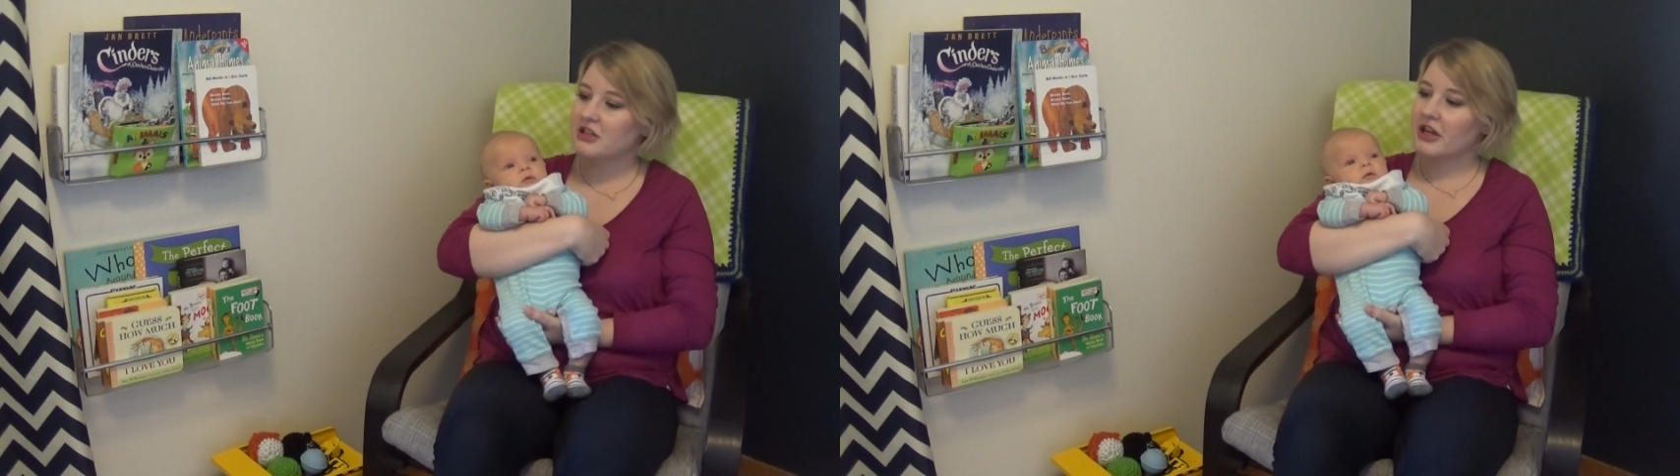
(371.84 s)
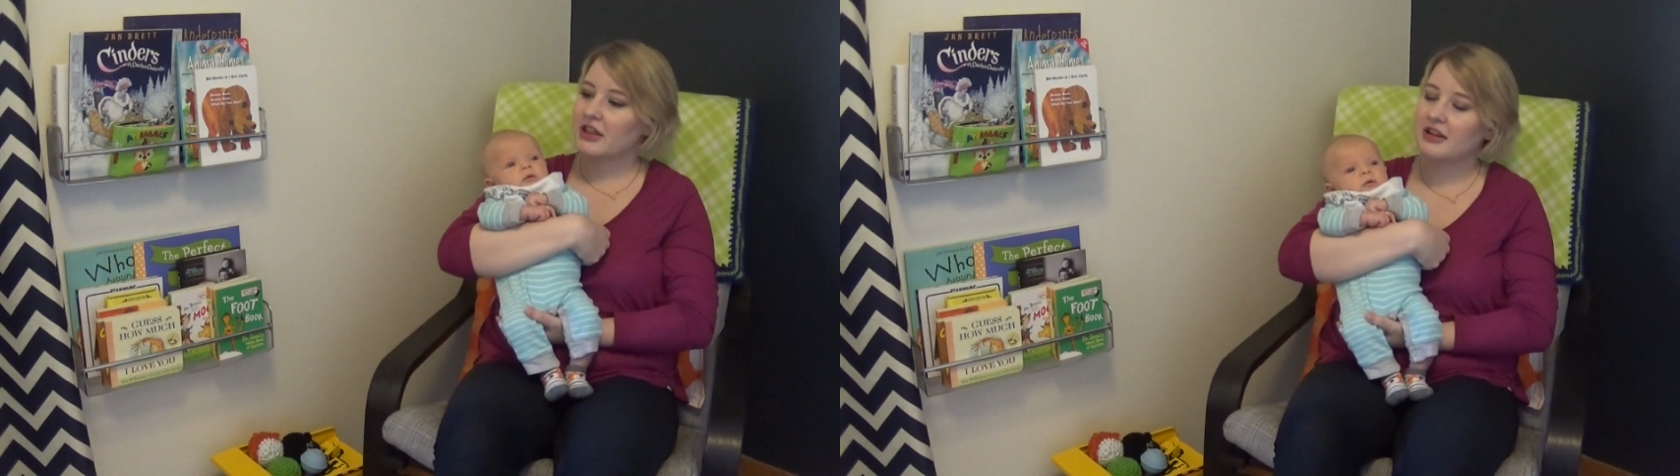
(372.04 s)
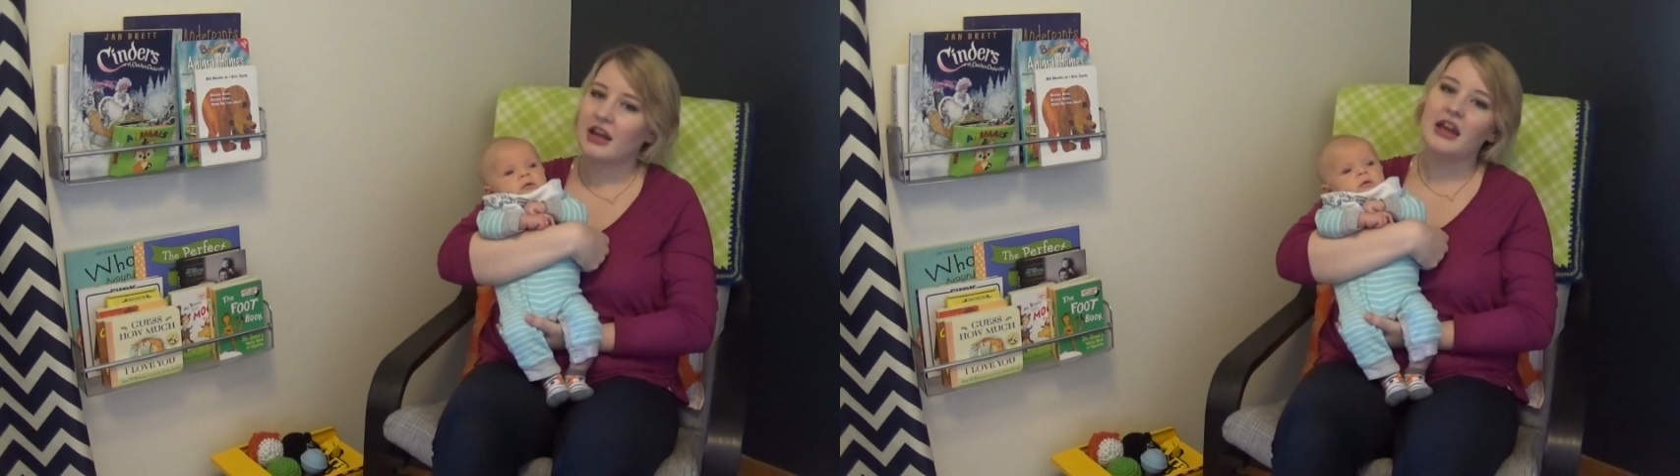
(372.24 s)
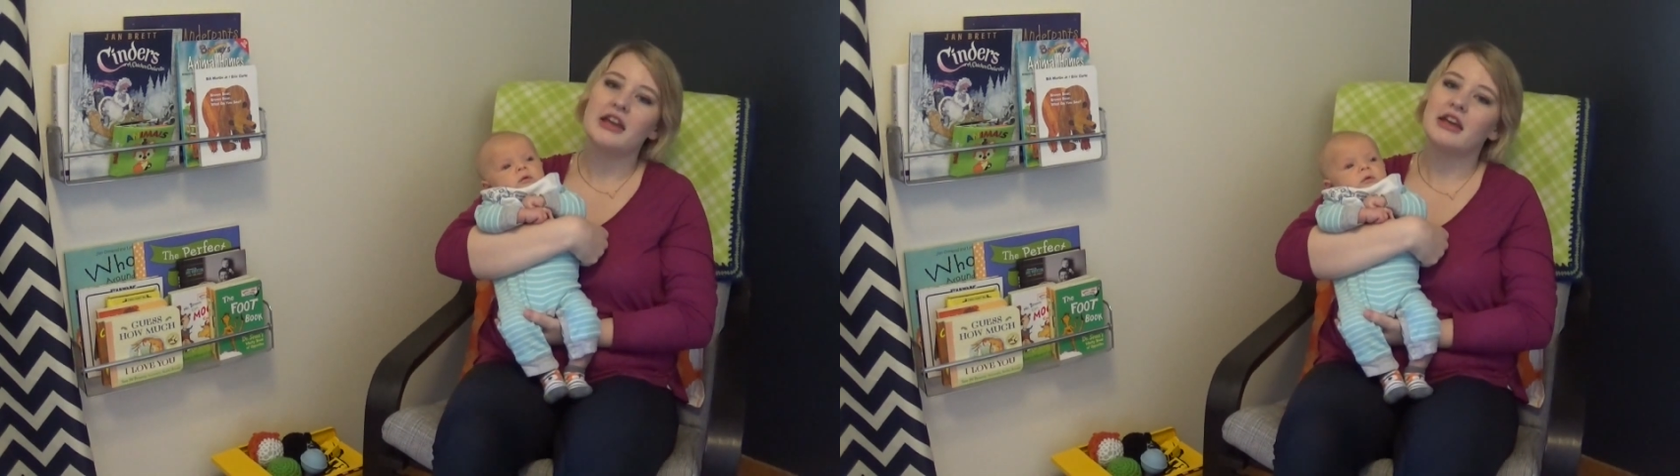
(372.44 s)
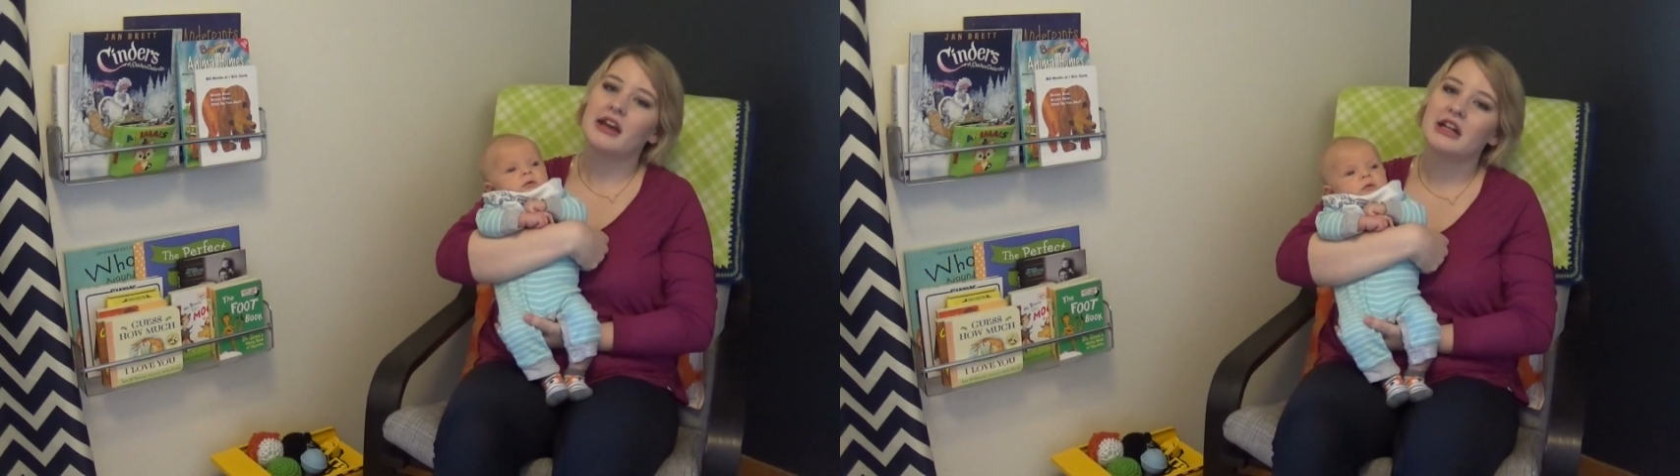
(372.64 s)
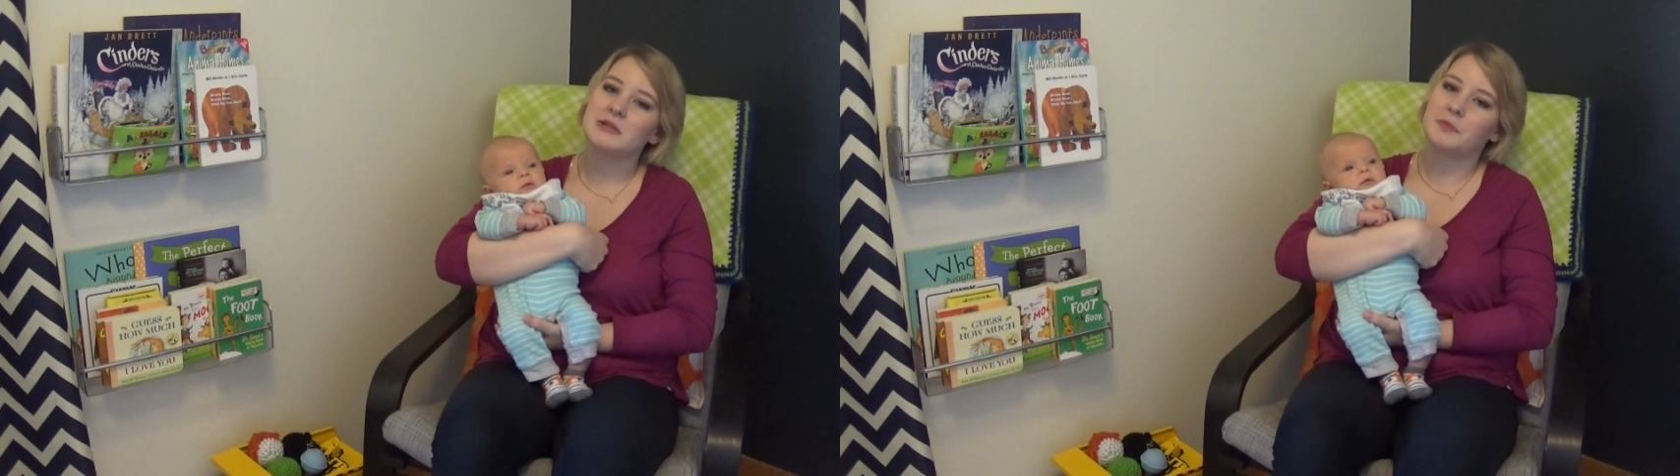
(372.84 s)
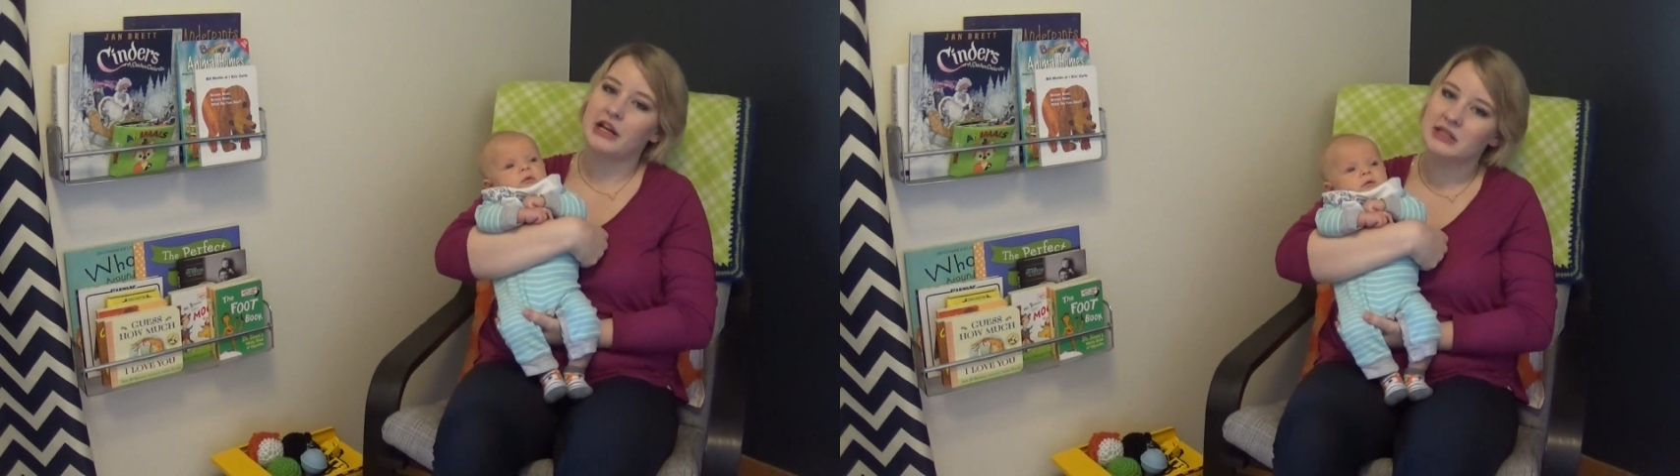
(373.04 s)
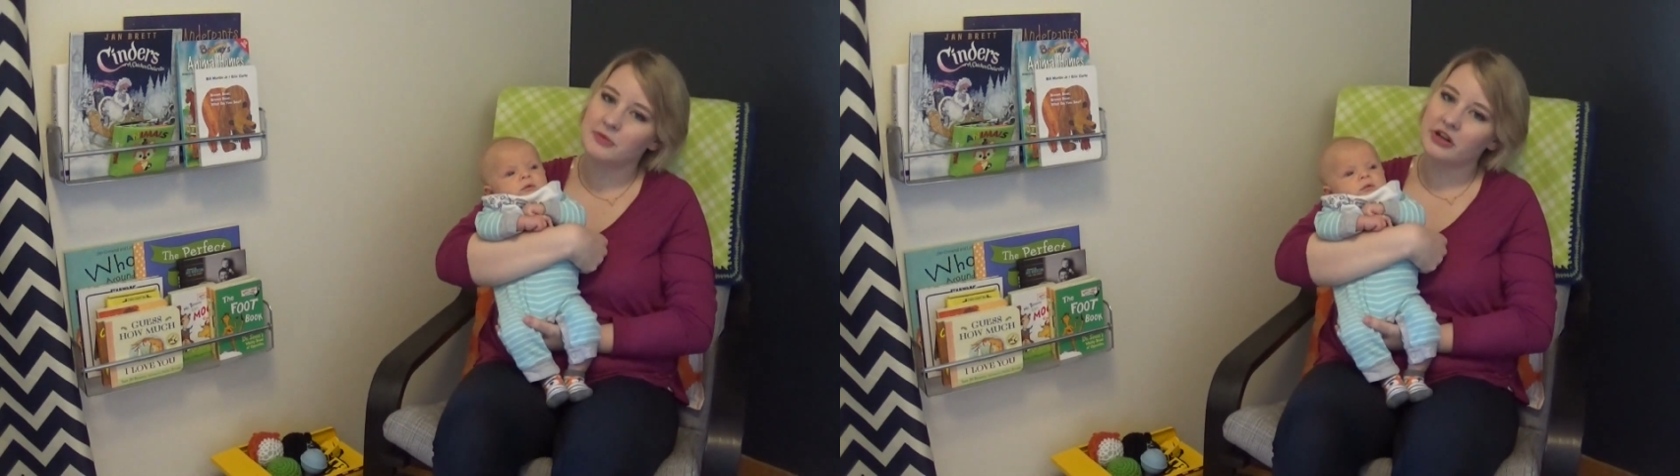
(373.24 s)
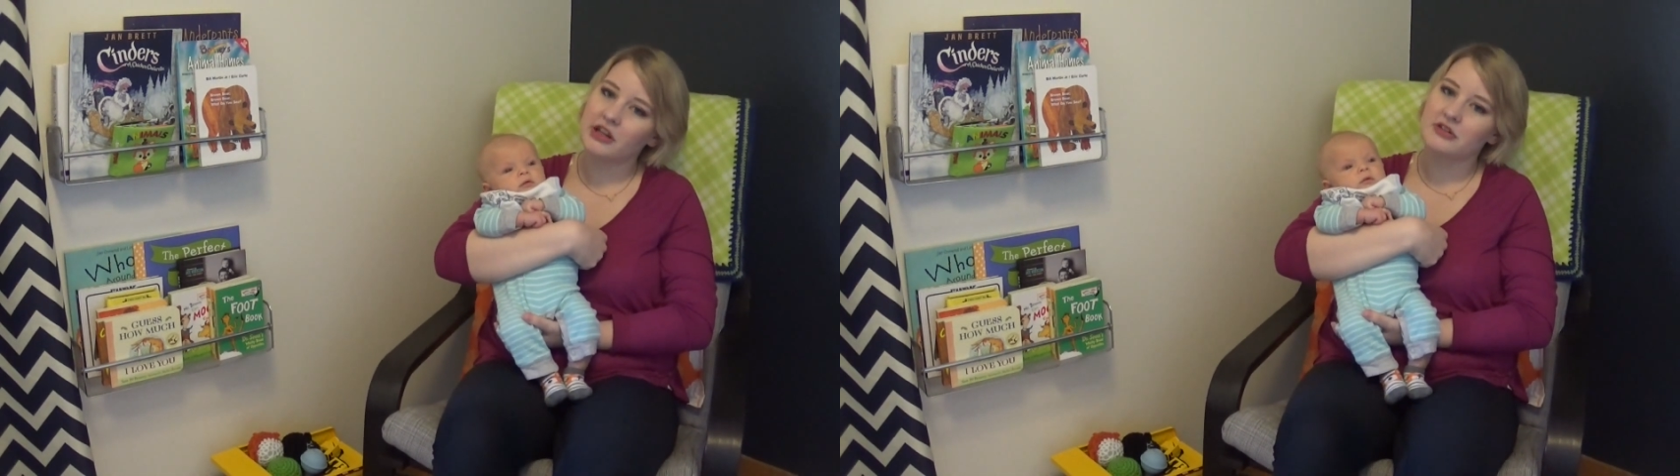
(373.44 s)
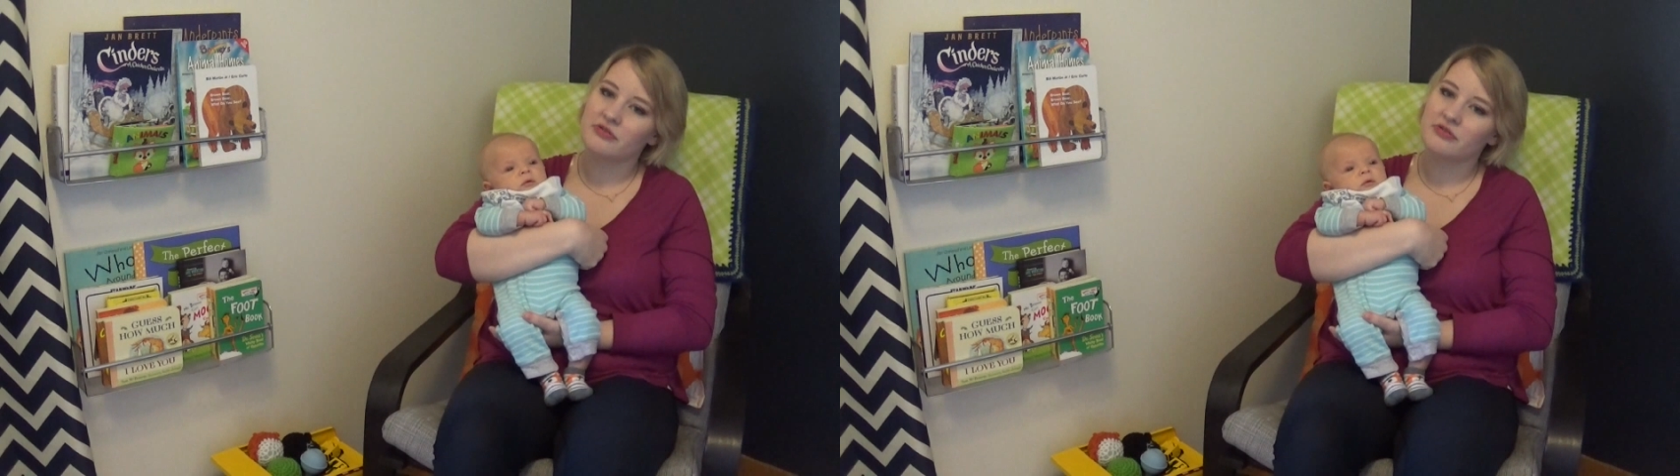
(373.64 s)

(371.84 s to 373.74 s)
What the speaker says: During the day he gets breast milk that